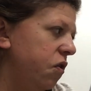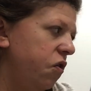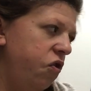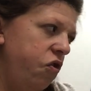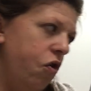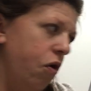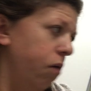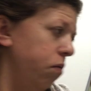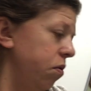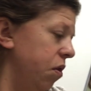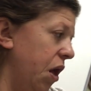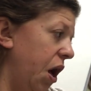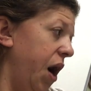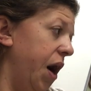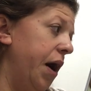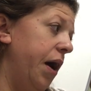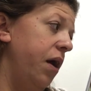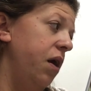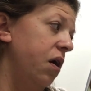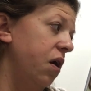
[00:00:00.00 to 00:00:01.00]
"No
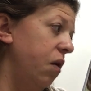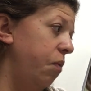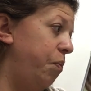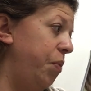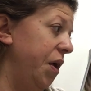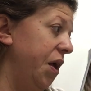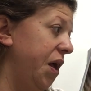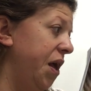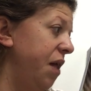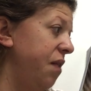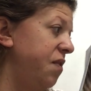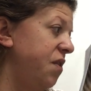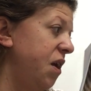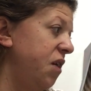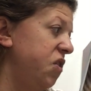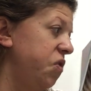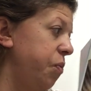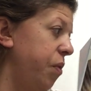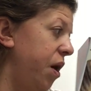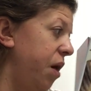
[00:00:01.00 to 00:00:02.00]
lie," a big kid
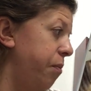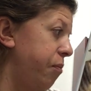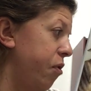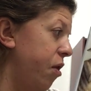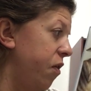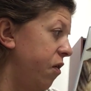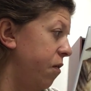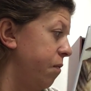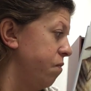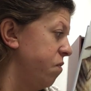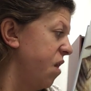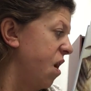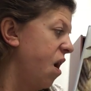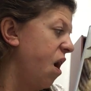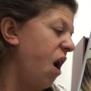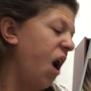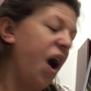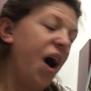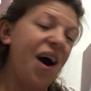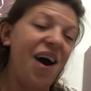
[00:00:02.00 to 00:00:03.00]
said to my brother.
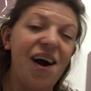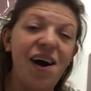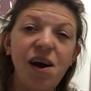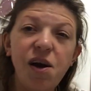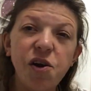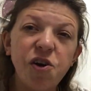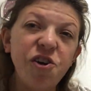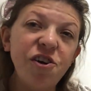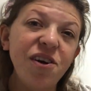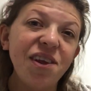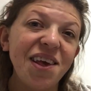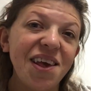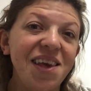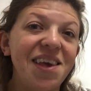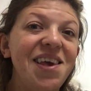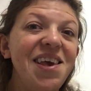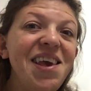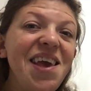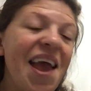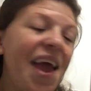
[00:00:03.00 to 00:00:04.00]
"I heard
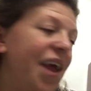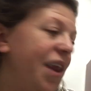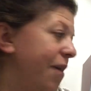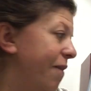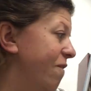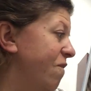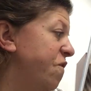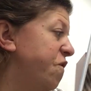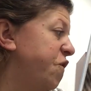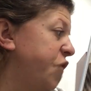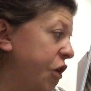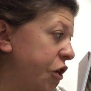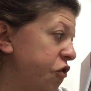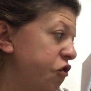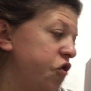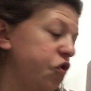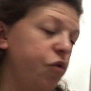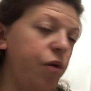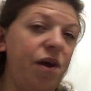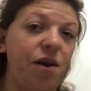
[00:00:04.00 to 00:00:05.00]
he ate a
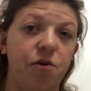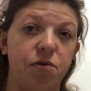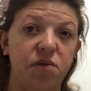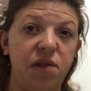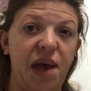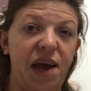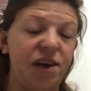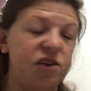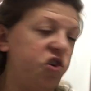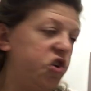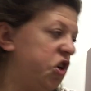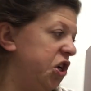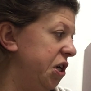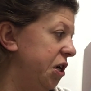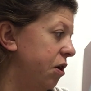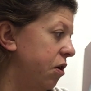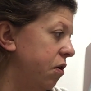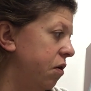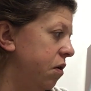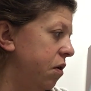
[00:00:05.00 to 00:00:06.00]
first grader last
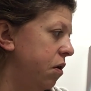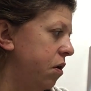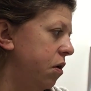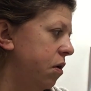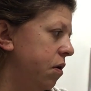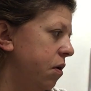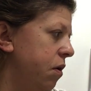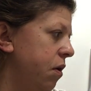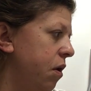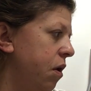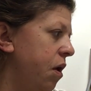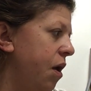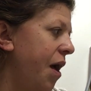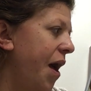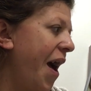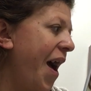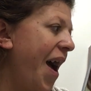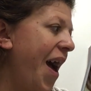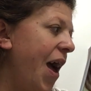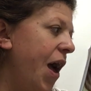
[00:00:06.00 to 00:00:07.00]
year."
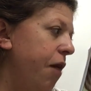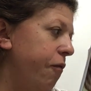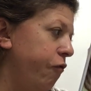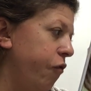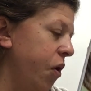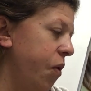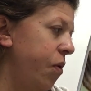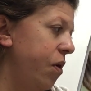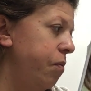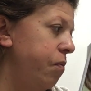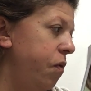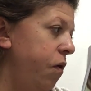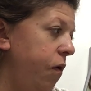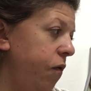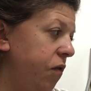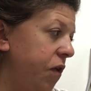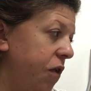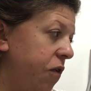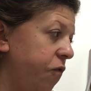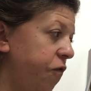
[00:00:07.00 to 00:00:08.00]
Everyone
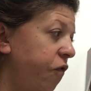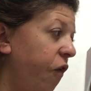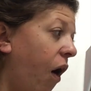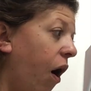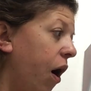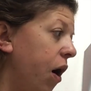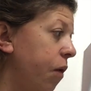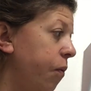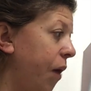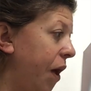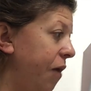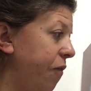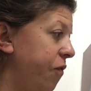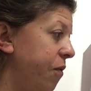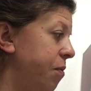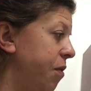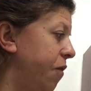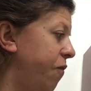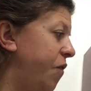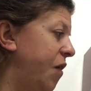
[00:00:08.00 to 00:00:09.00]
moved as far away
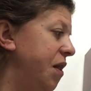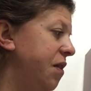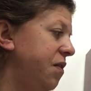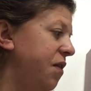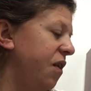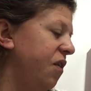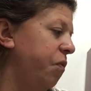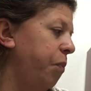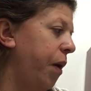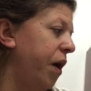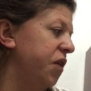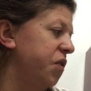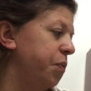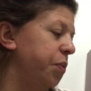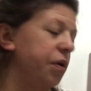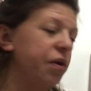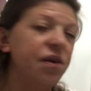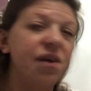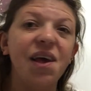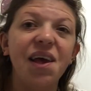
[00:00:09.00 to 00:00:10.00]
from the fence as
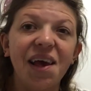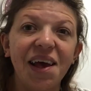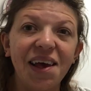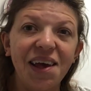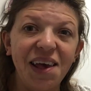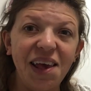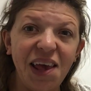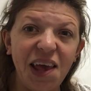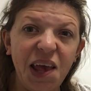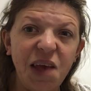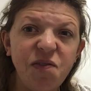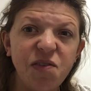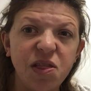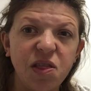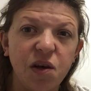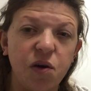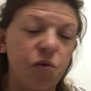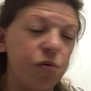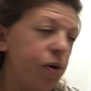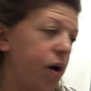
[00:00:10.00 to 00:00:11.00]
possible,
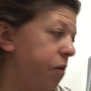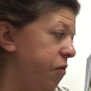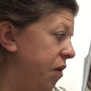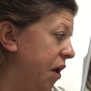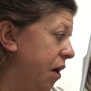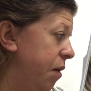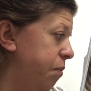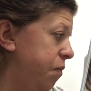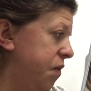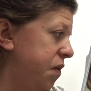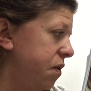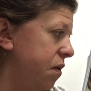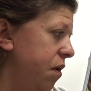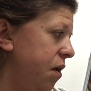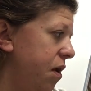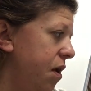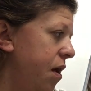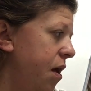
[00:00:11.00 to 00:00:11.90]
even the grown-ups.